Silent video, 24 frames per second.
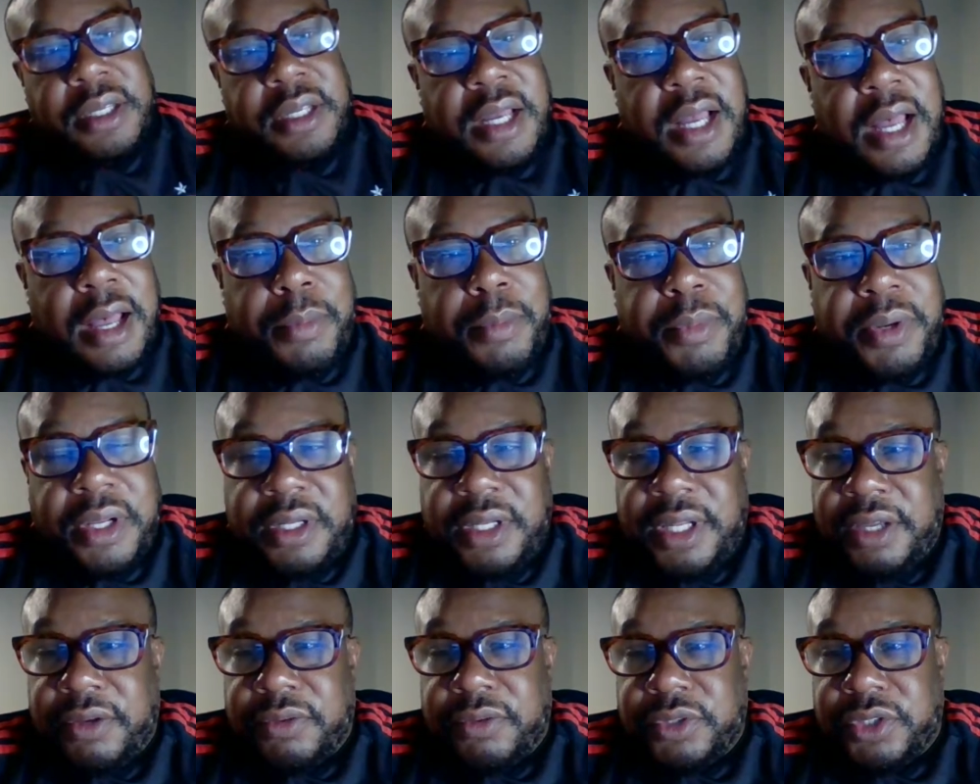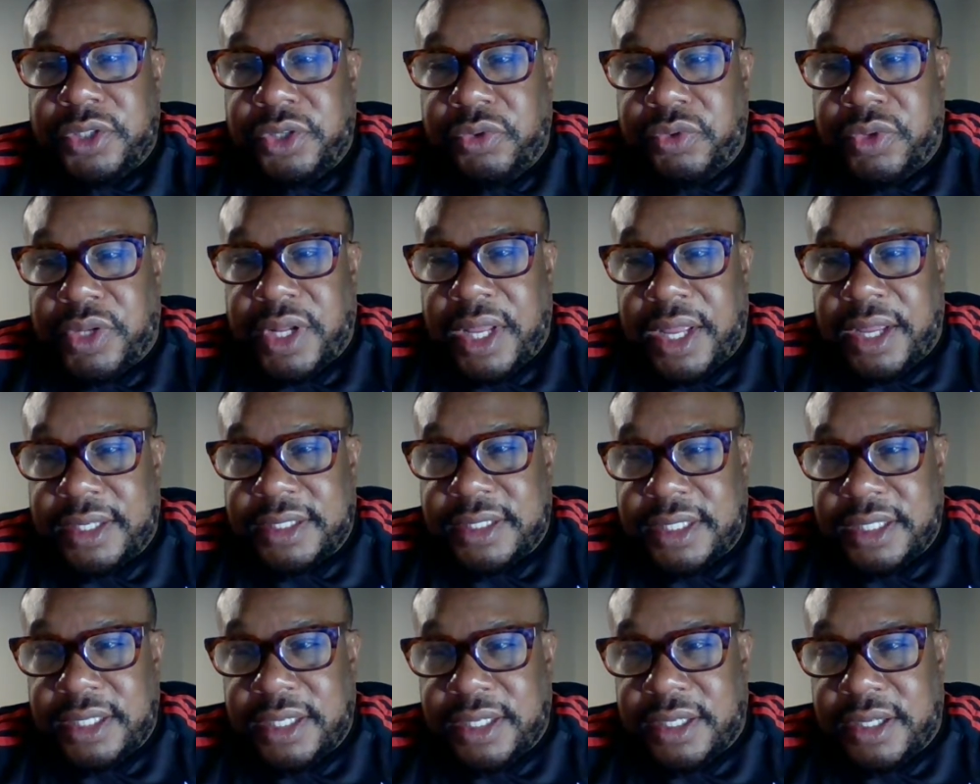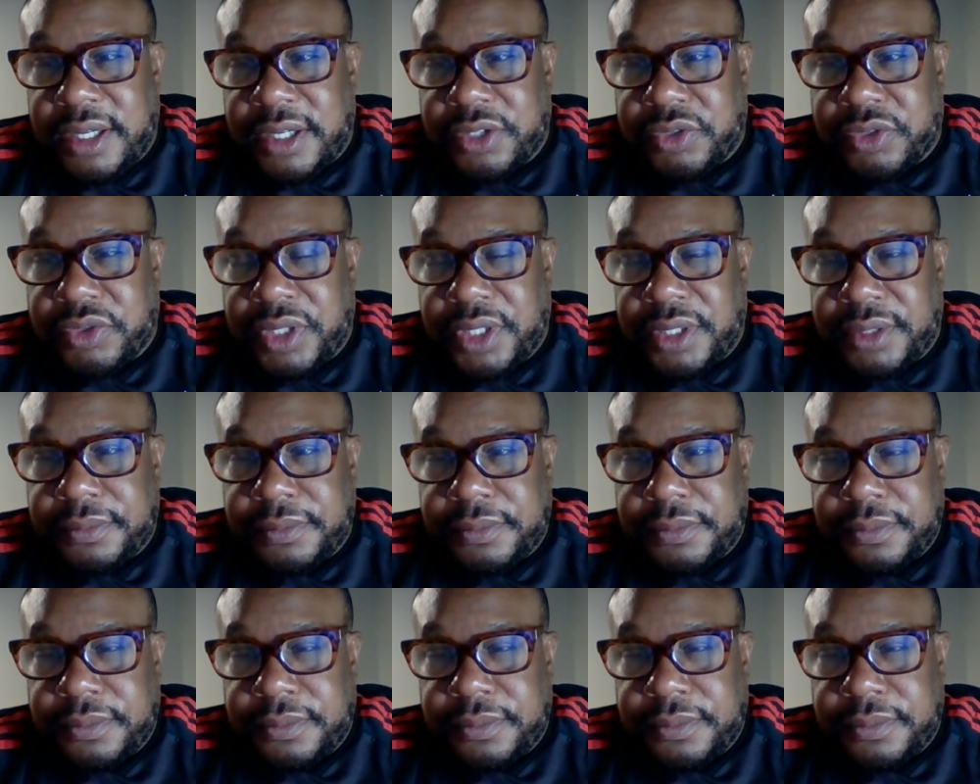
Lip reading: How many illegals do you think is in the country?